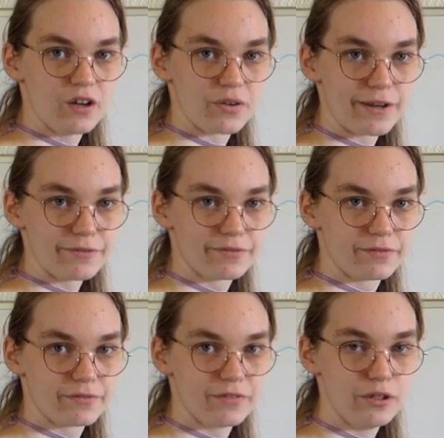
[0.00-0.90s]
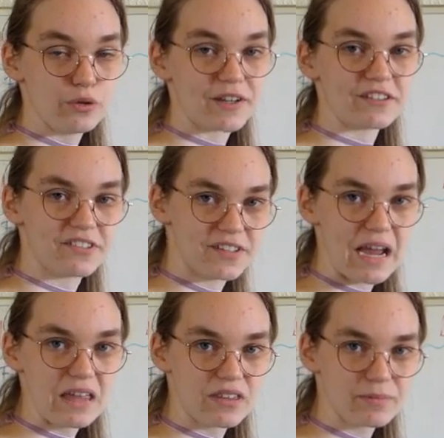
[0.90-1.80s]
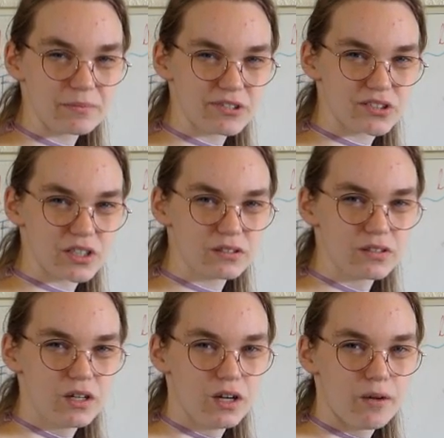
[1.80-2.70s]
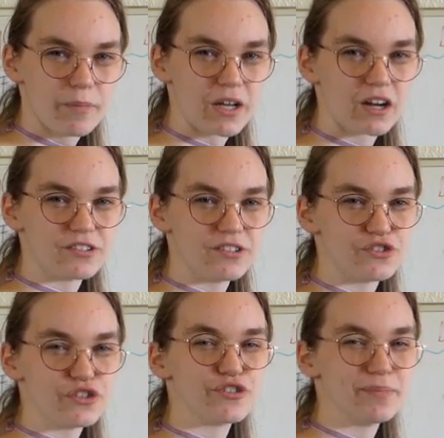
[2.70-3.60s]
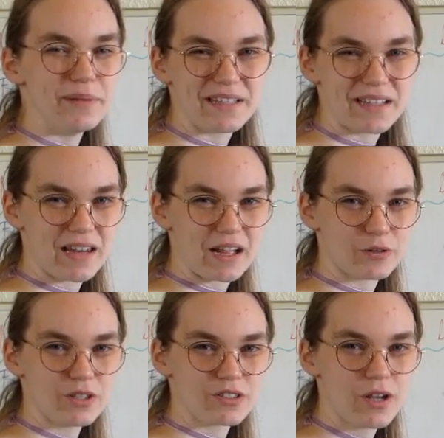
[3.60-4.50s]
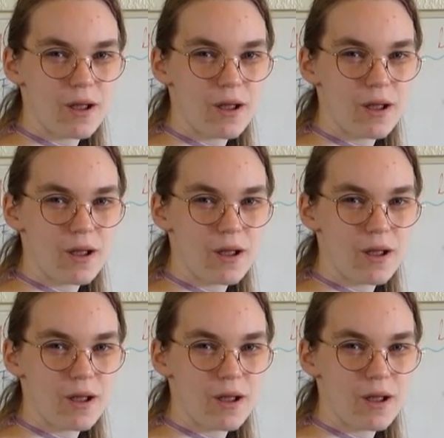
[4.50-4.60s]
Okay? You can say them still because it's just speaking language,